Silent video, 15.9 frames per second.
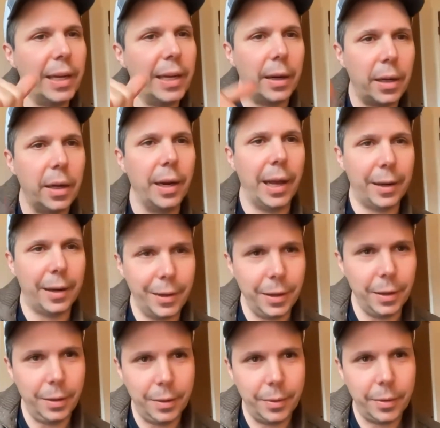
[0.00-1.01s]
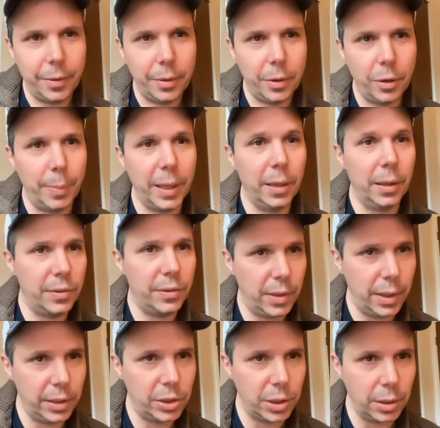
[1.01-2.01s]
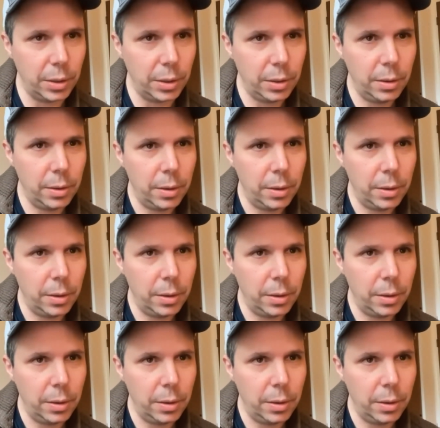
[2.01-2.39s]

yet connected could be a distinction,